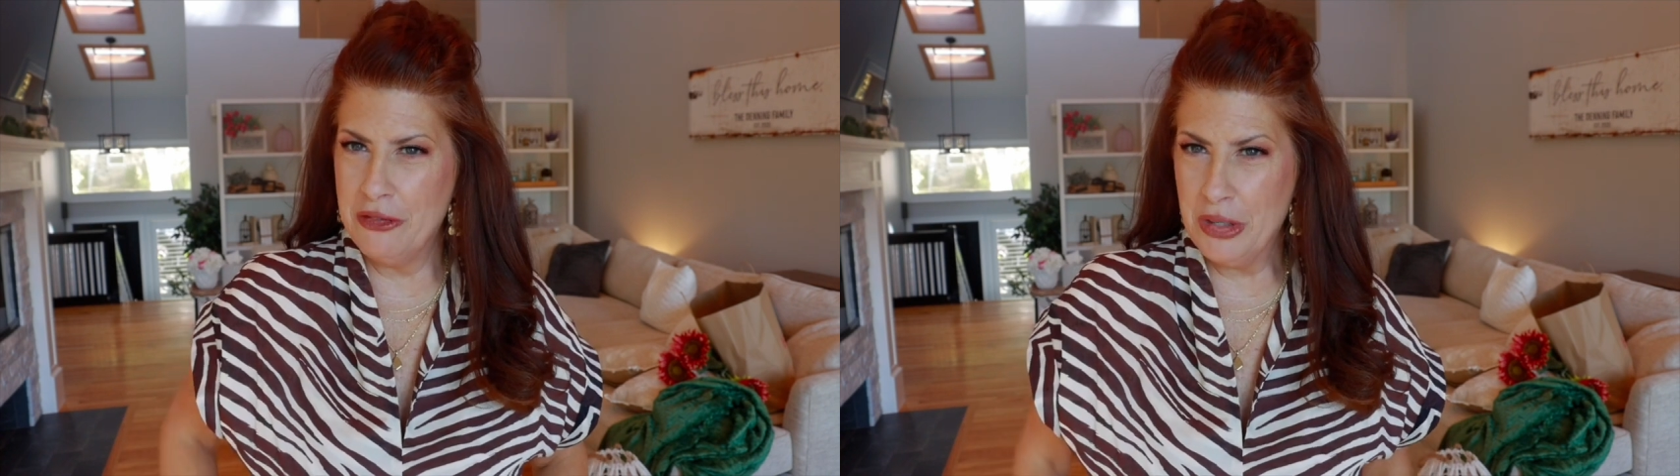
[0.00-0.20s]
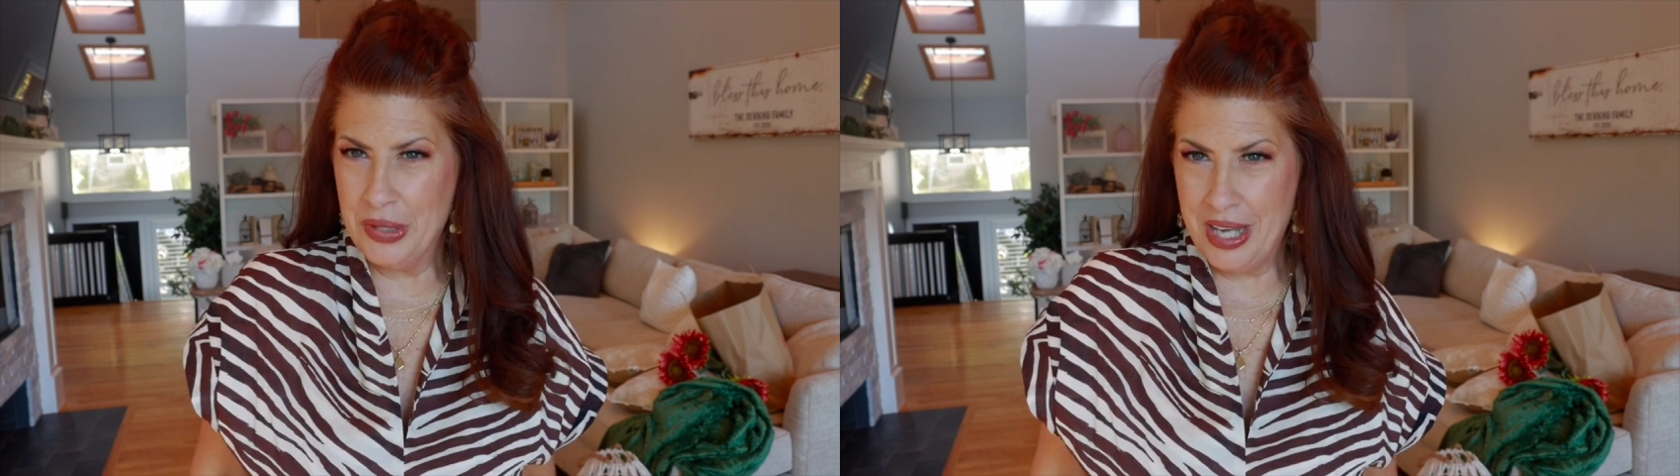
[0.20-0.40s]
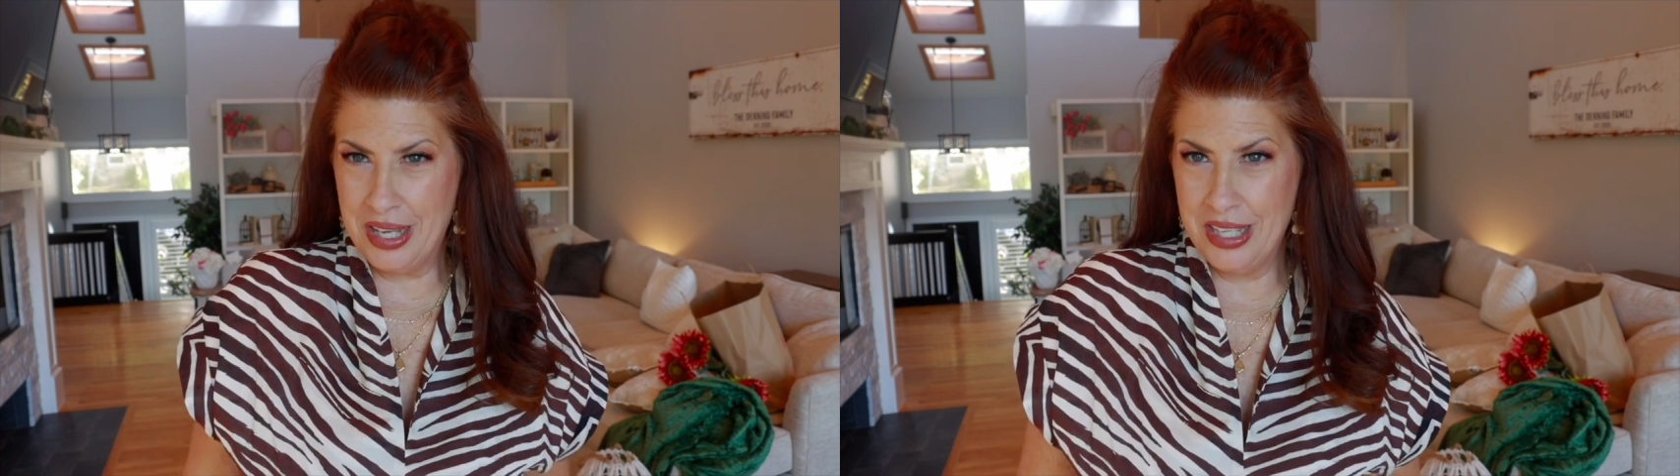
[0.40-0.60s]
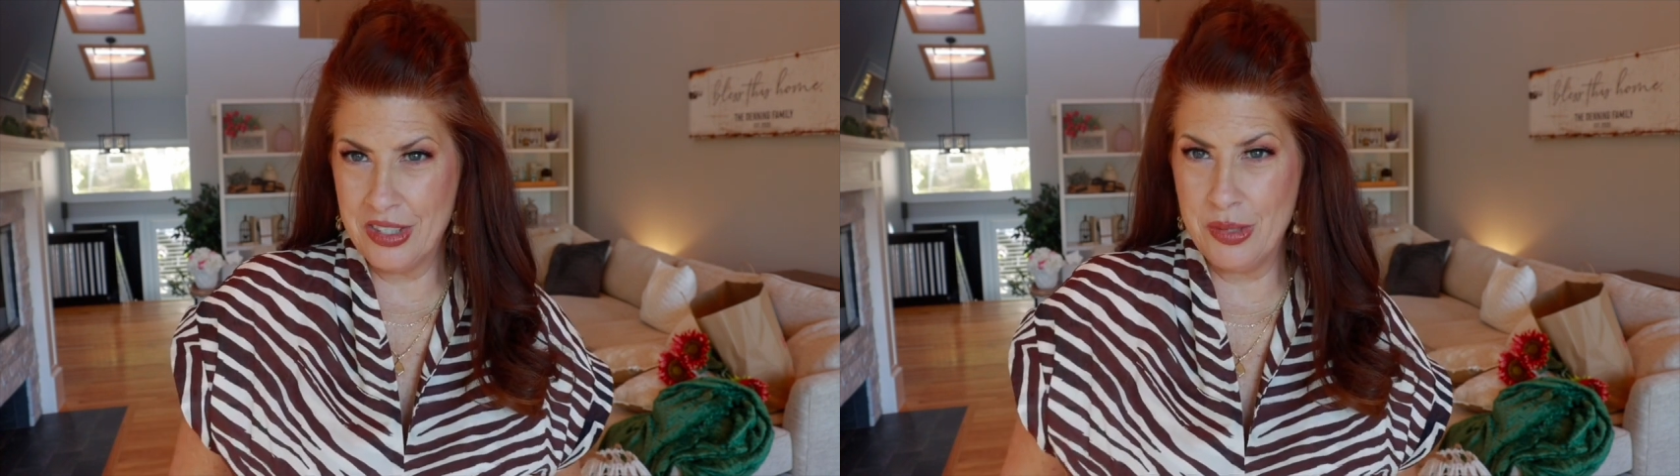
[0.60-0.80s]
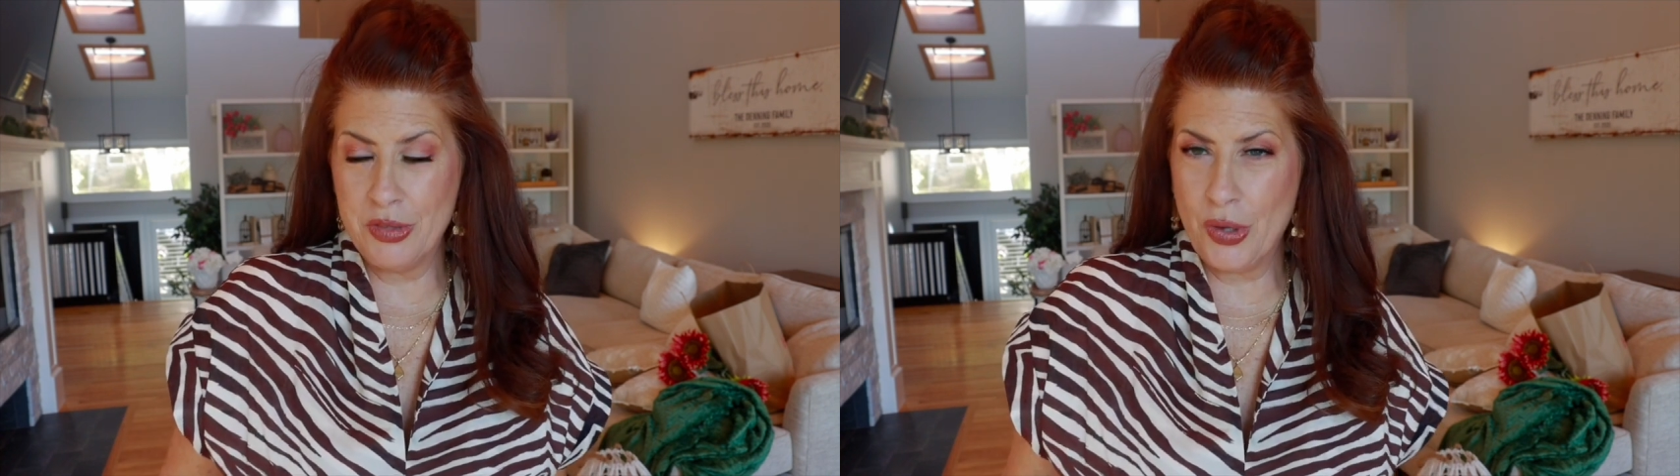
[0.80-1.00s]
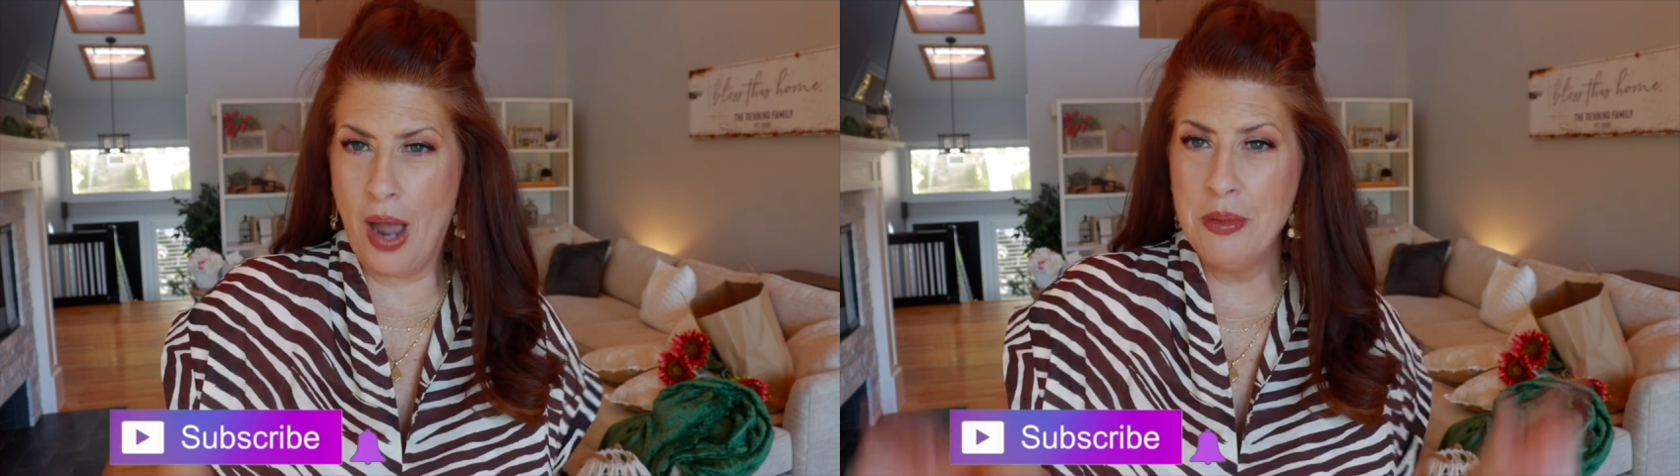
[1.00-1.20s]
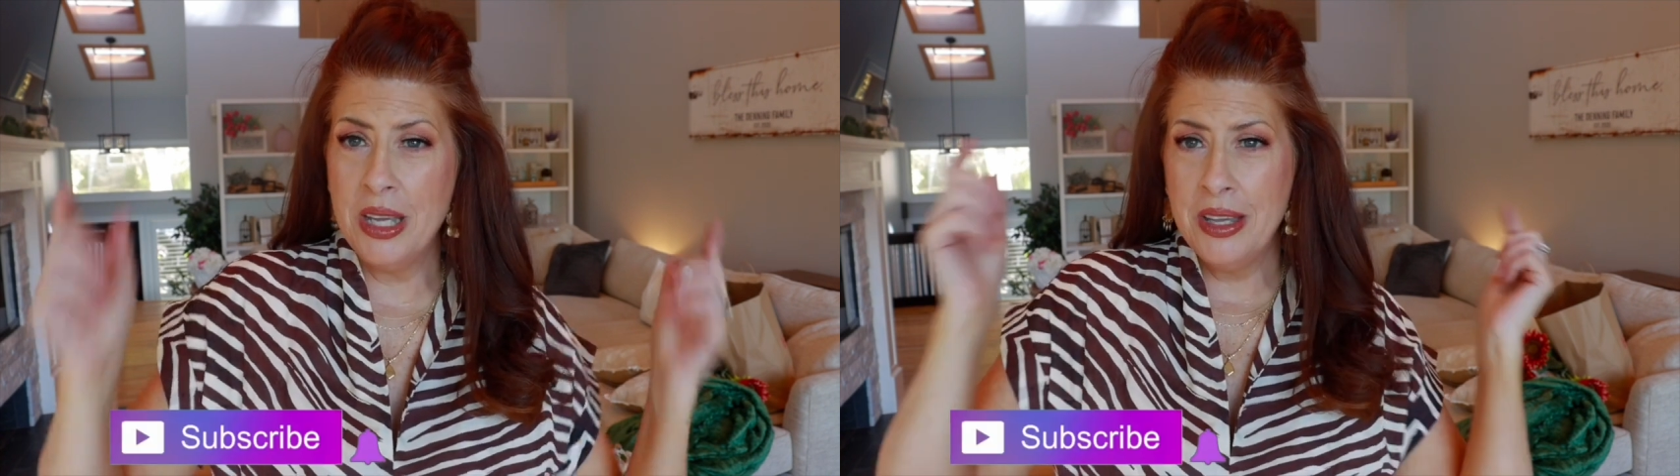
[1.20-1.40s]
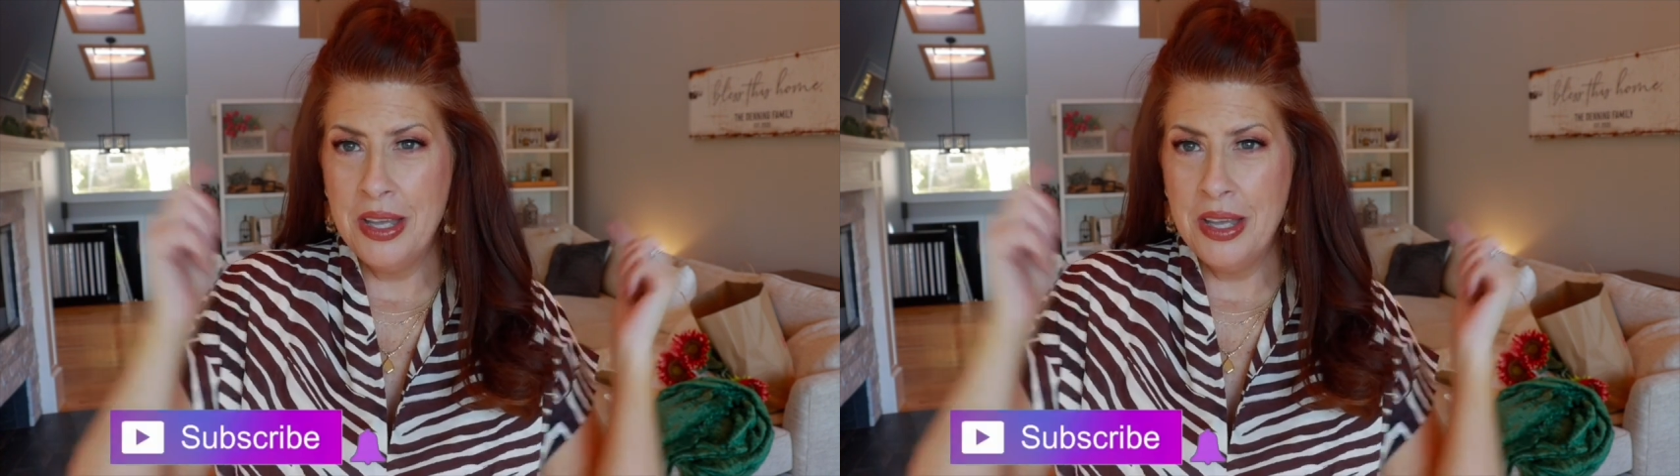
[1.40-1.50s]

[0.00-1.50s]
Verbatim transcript: If you are not yet subscribed,